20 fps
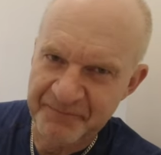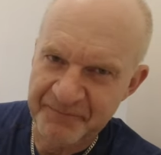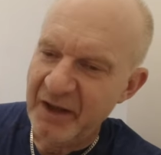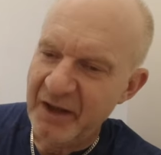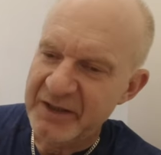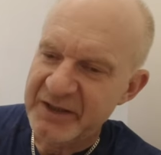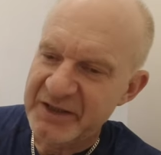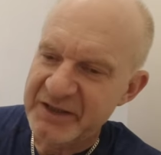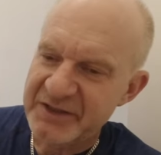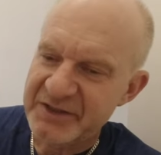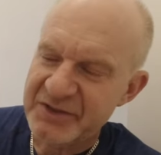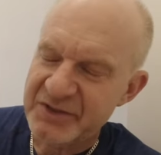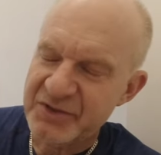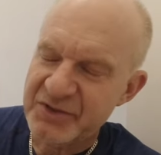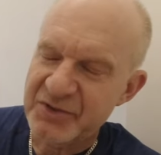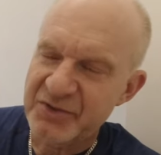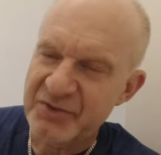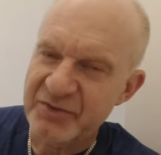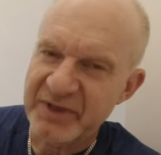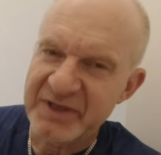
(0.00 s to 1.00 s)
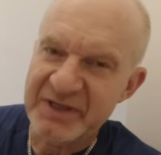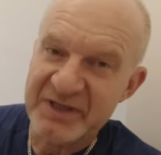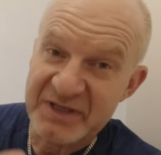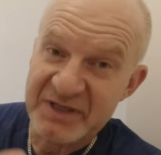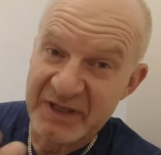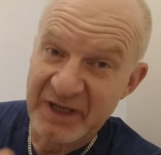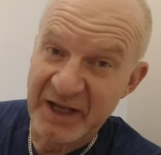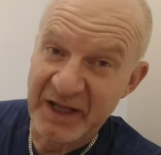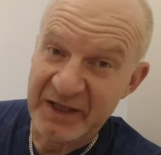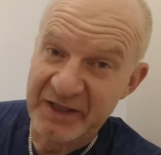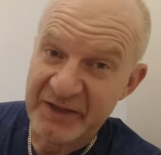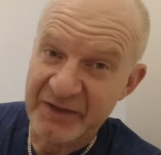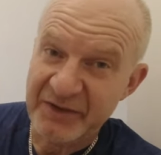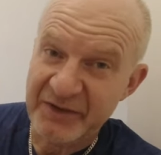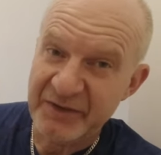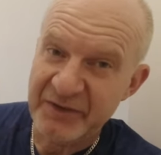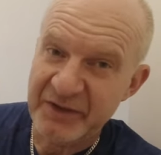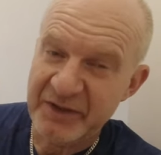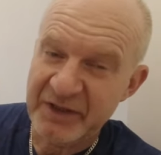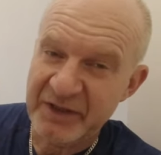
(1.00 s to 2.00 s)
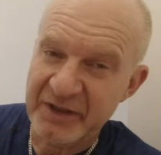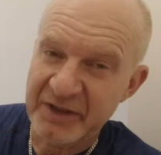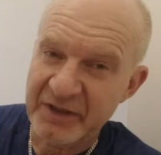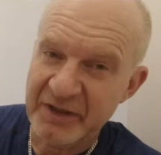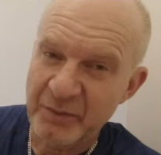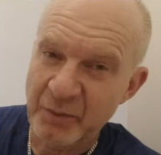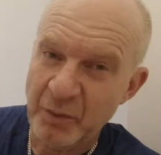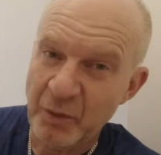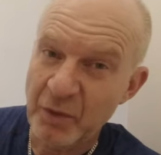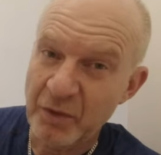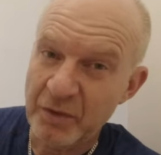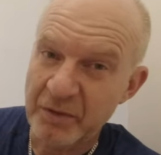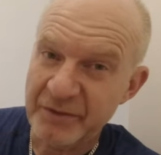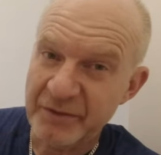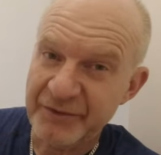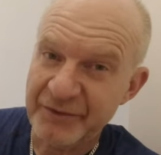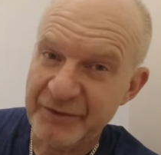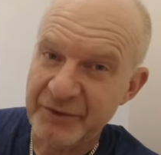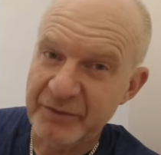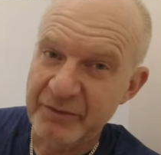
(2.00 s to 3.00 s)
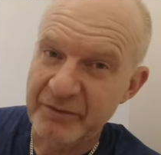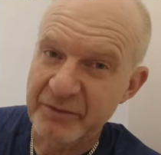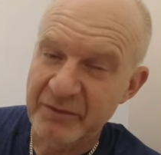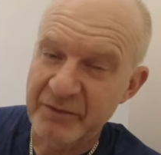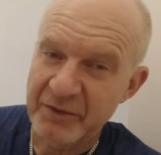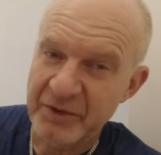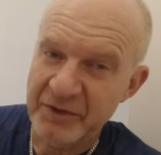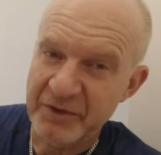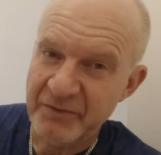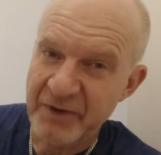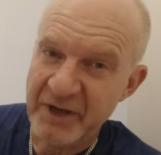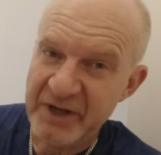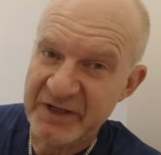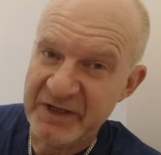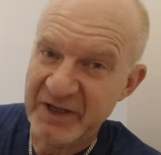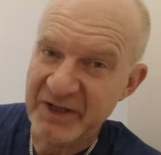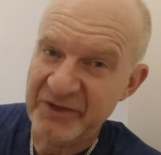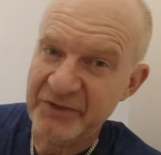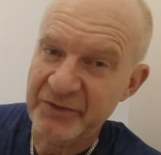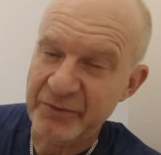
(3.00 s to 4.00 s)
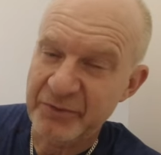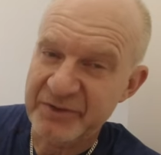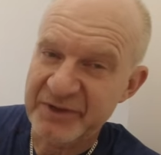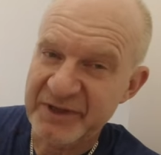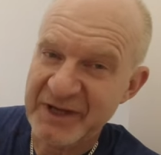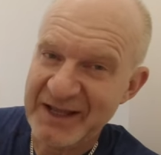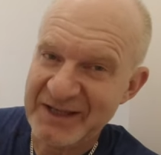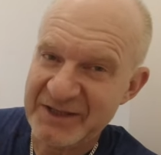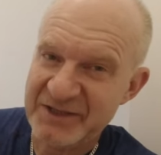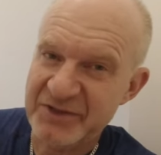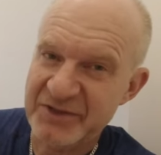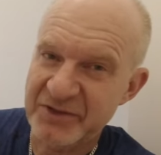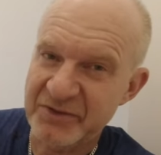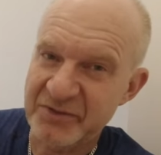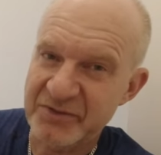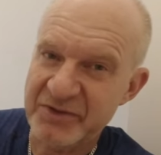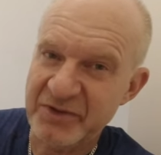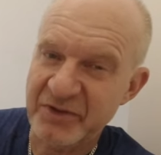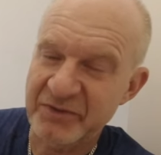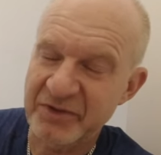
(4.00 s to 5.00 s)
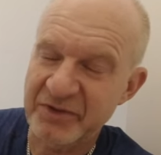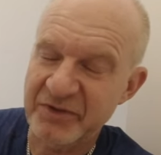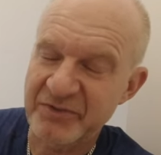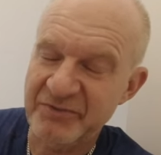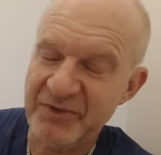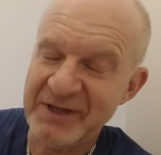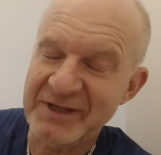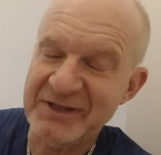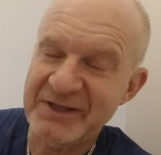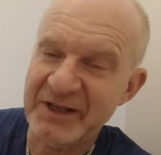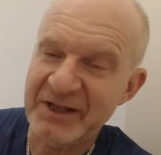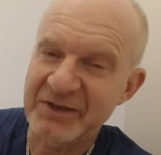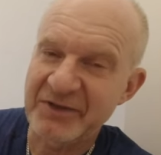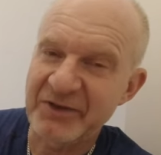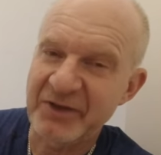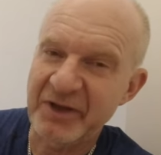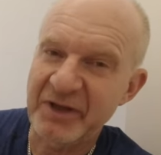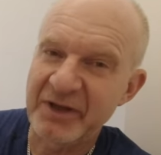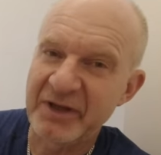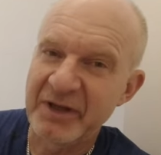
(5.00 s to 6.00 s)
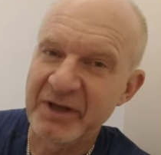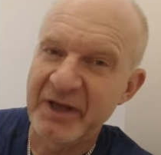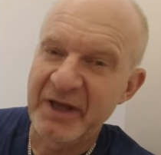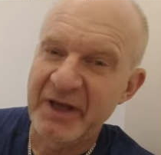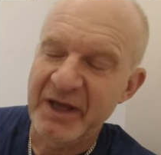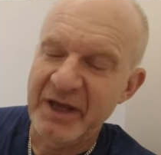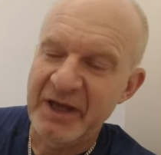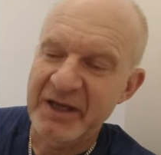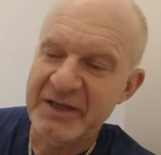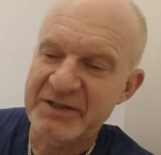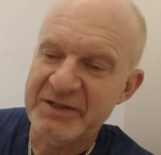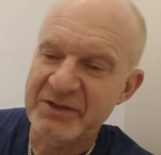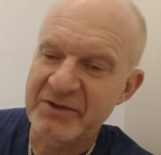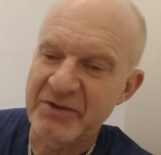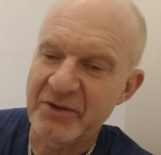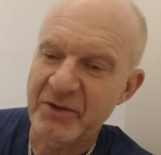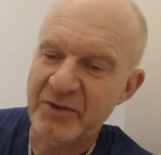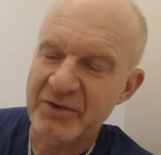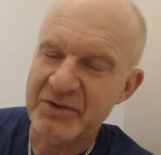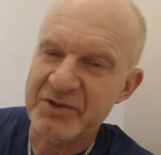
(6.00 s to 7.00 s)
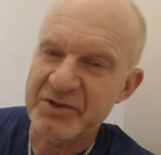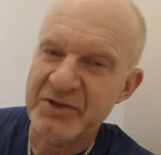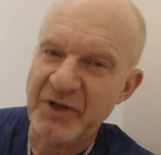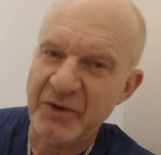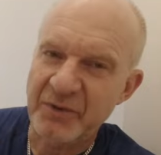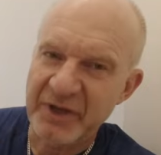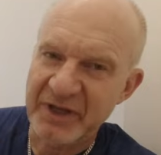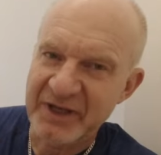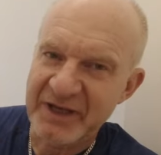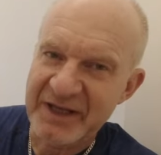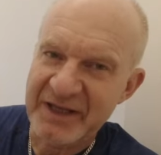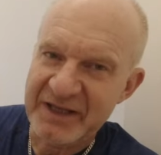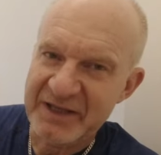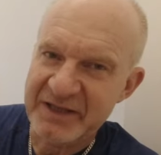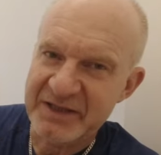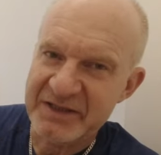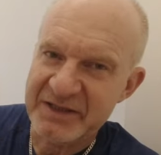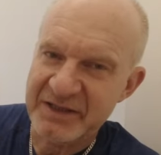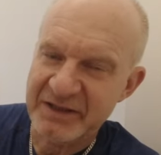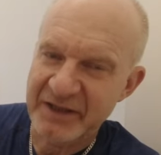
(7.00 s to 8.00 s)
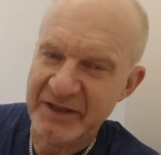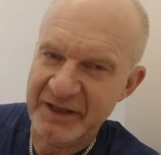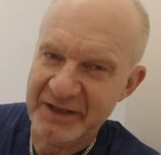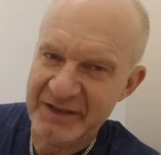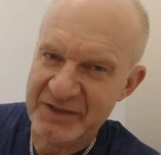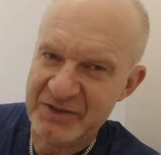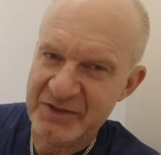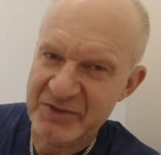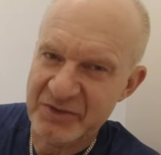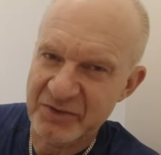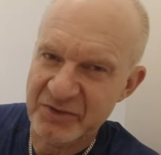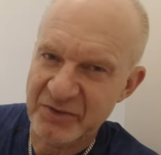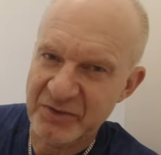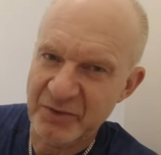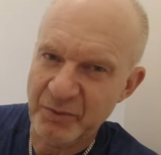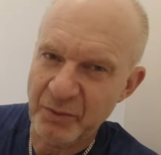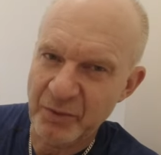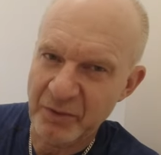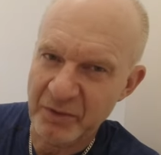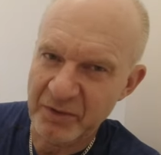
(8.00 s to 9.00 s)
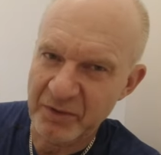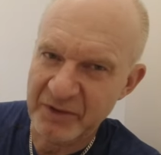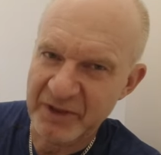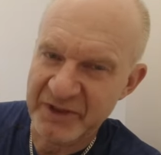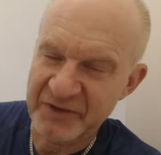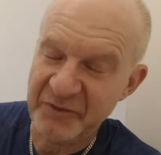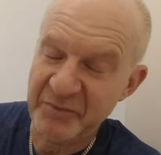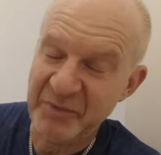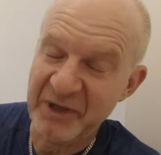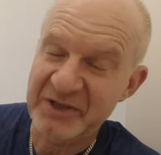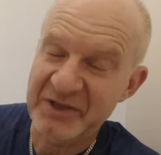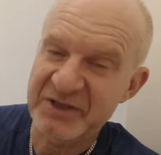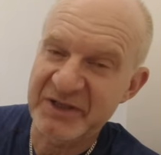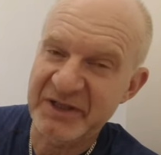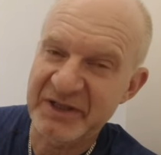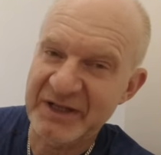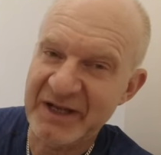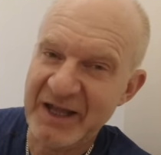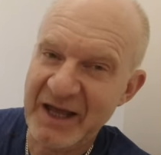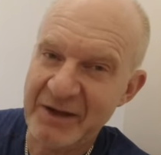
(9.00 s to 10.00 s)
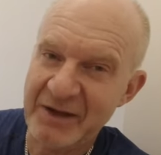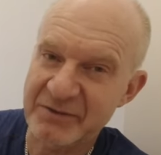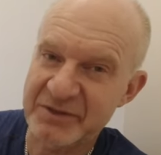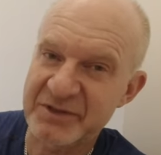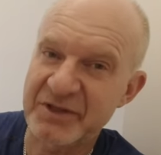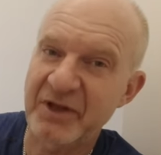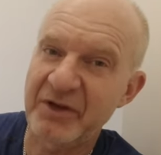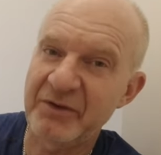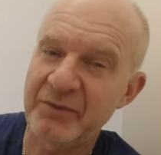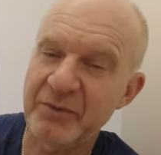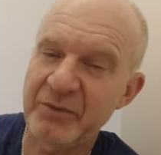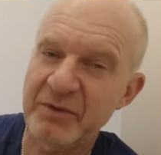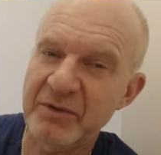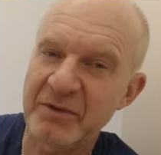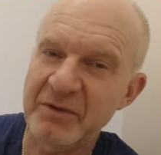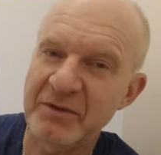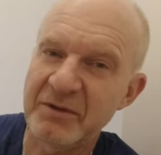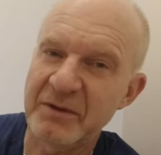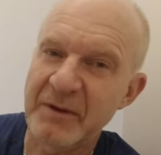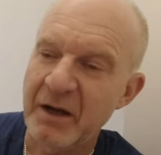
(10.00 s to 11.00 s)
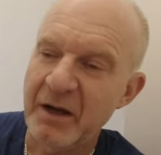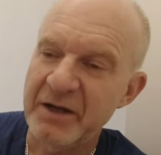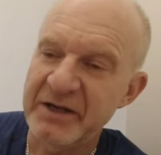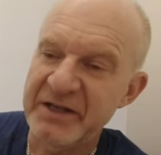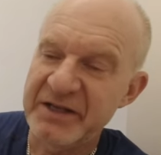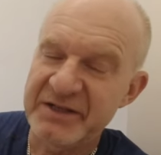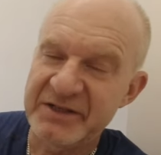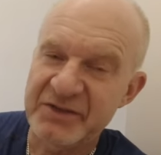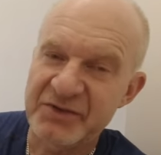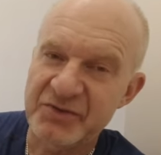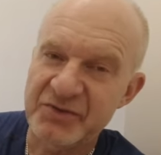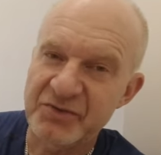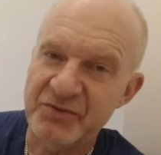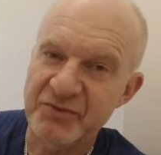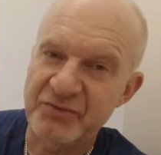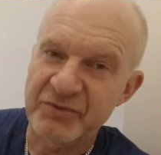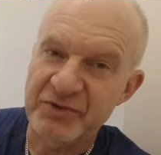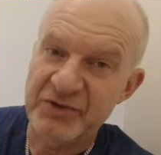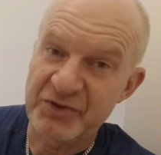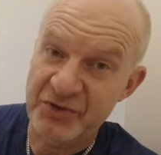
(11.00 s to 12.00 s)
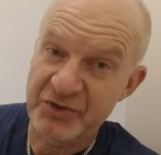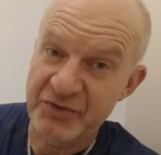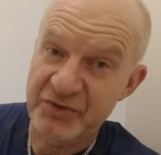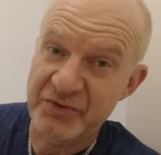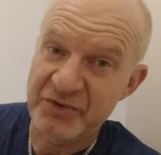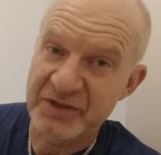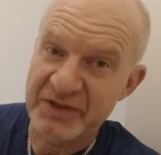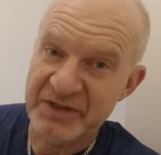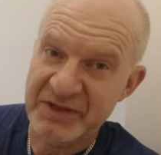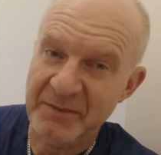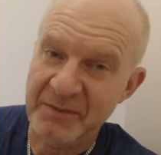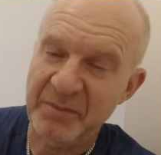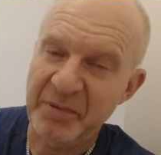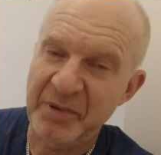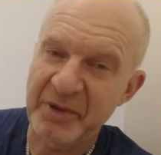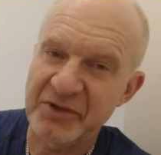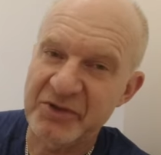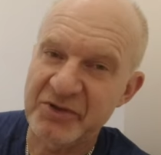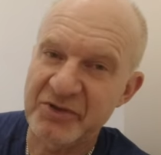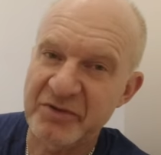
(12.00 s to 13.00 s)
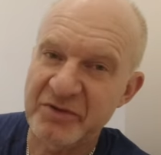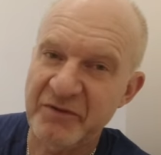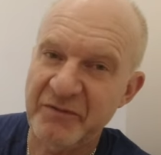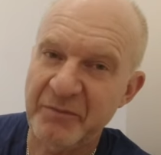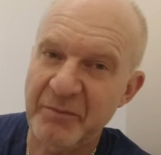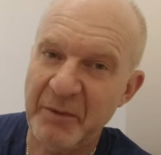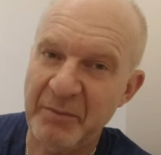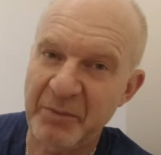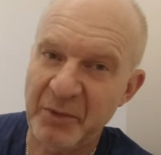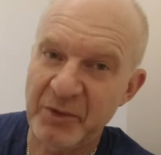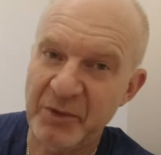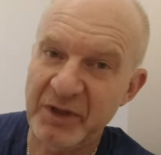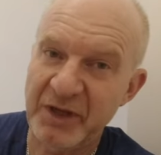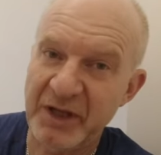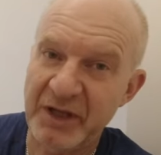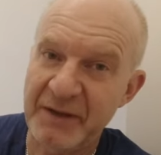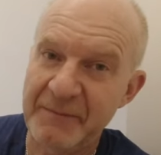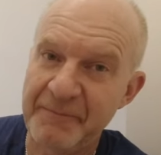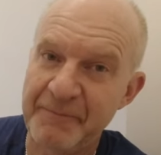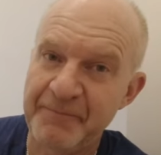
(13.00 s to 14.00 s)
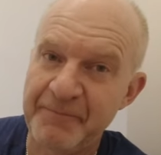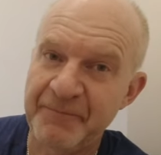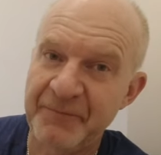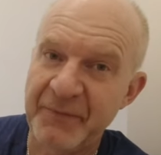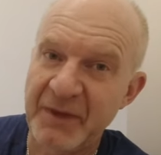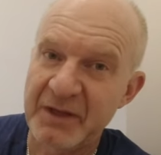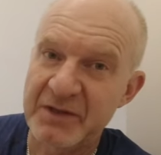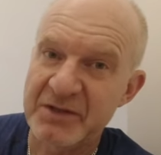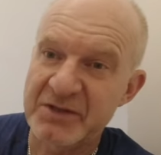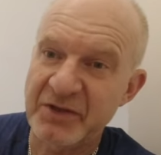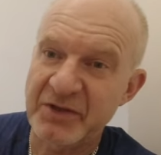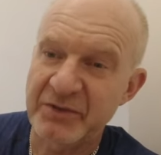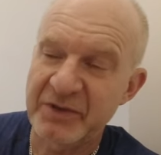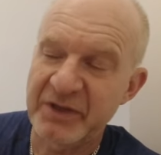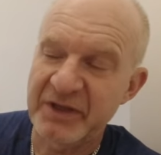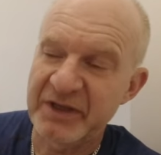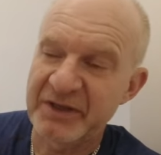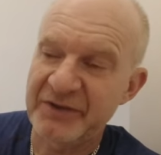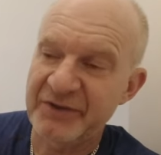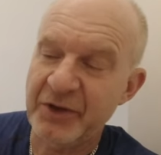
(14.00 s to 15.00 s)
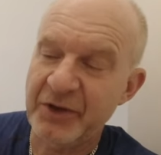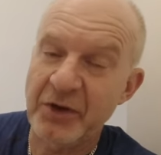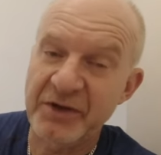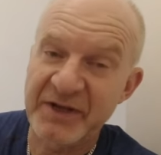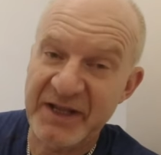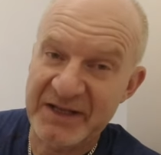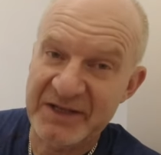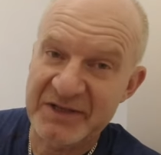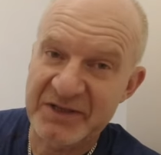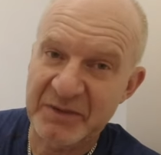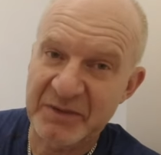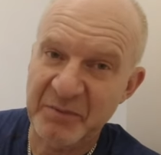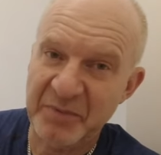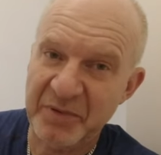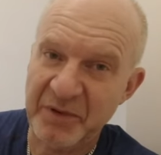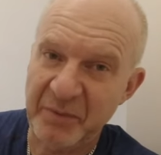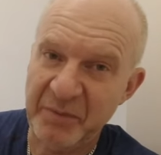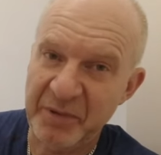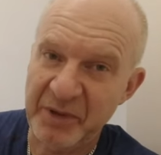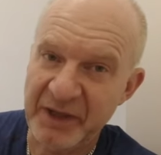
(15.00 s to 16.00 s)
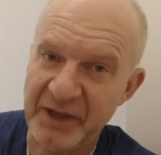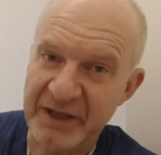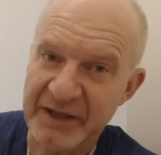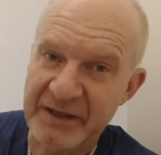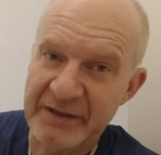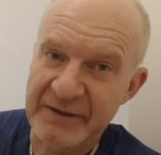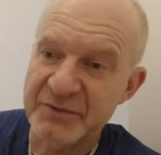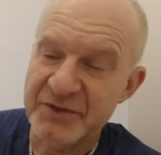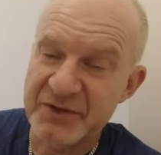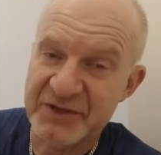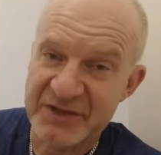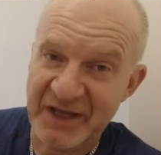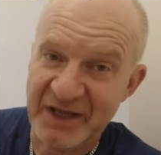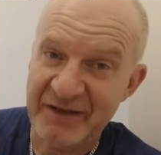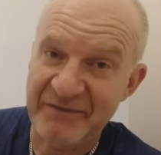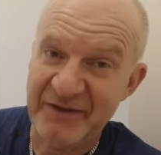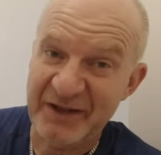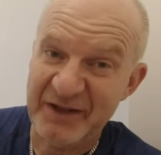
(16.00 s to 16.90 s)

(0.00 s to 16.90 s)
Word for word: I needed to insulate the walls that the radiator was next to so that the radiator is not soaking heat into the wall, especially an outside wall. I needed to reduce the temperature of my boiler so that it's condensing properly to save